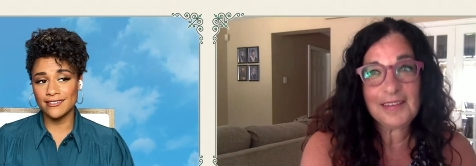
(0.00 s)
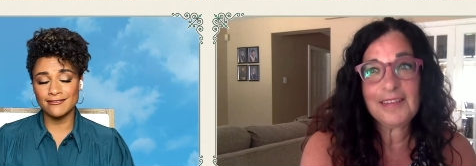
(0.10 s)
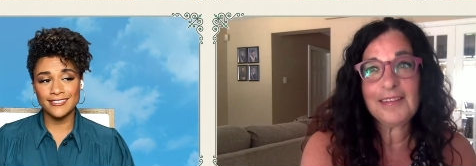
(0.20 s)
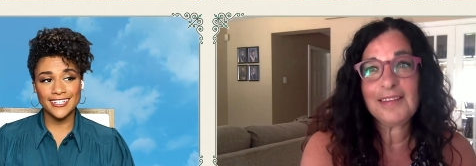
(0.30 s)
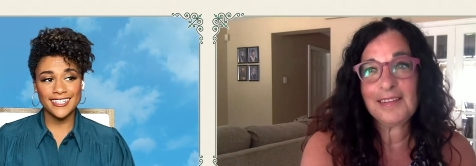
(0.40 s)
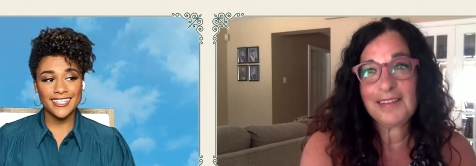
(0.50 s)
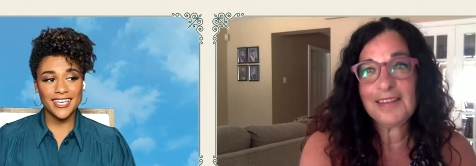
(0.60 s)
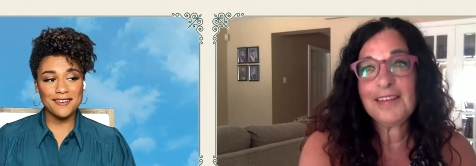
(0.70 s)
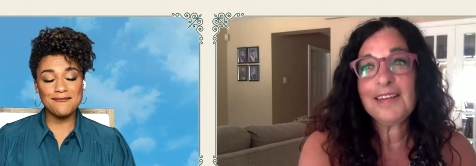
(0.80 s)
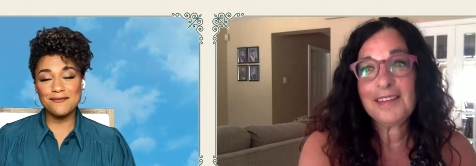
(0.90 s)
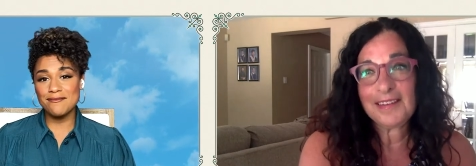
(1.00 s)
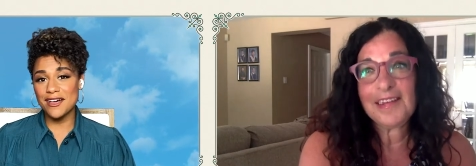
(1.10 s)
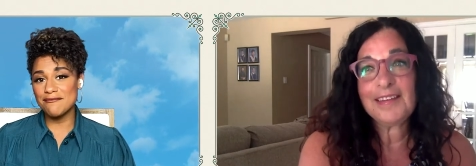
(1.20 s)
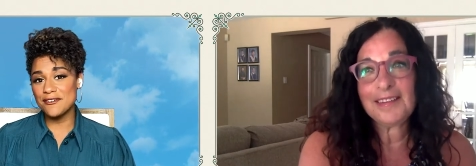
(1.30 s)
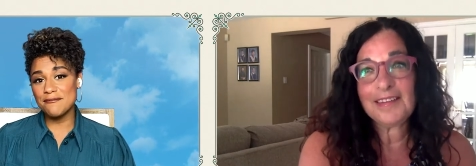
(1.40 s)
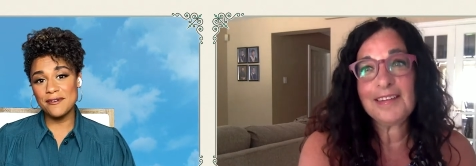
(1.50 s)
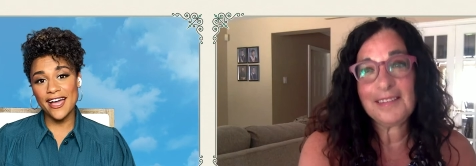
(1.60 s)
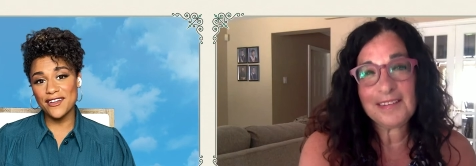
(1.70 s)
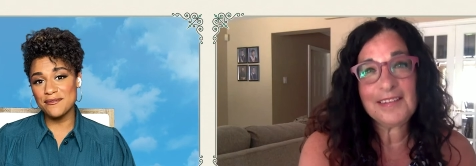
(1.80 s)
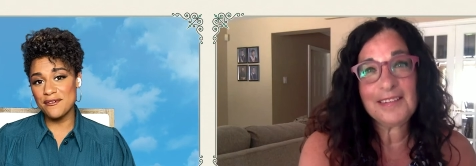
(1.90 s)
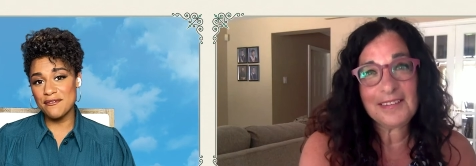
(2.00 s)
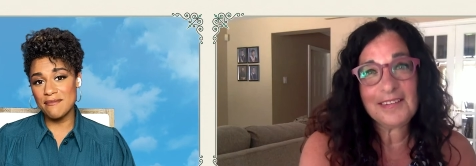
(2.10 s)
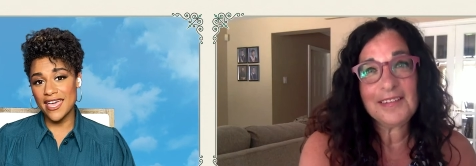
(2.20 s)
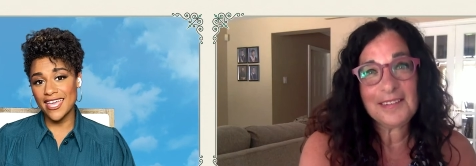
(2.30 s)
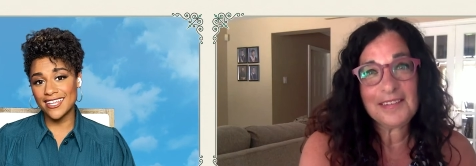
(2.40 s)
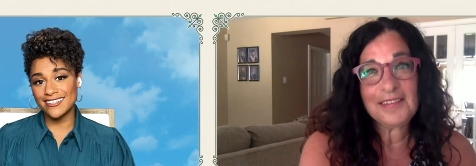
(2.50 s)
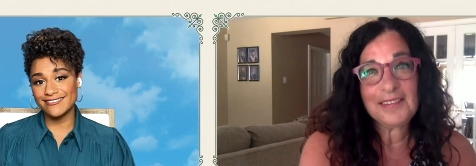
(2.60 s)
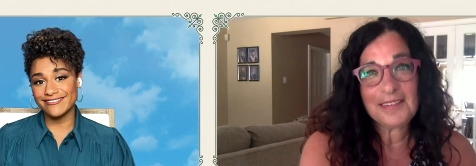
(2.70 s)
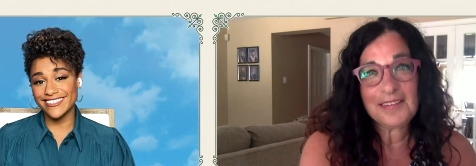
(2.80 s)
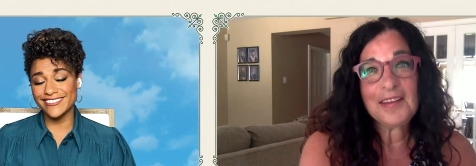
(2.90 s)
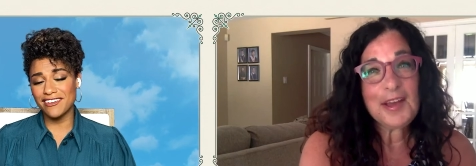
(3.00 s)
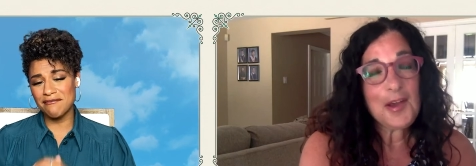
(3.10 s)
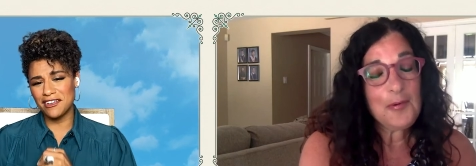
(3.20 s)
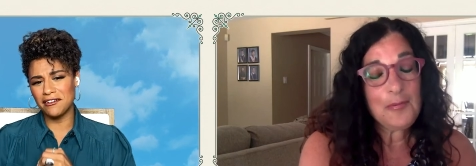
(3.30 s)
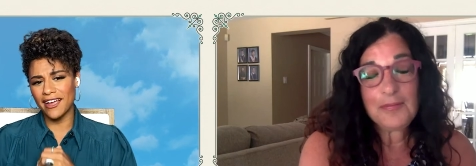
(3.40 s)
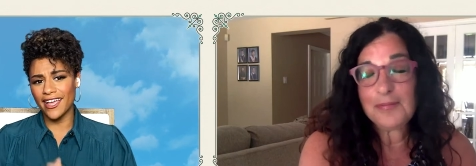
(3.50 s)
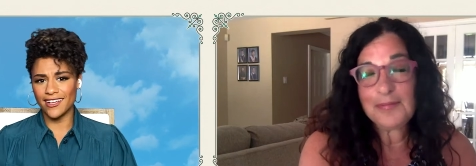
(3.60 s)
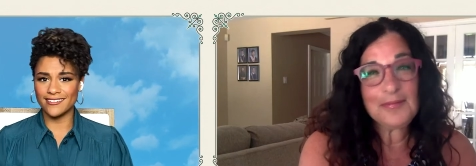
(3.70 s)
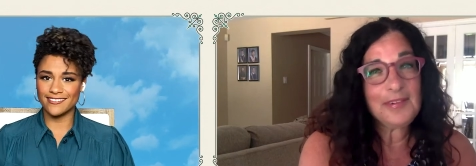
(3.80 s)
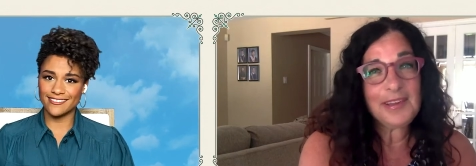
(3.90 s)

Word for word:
Speaker 1: And I'm I'm real proud of what we made. It's gonna be great.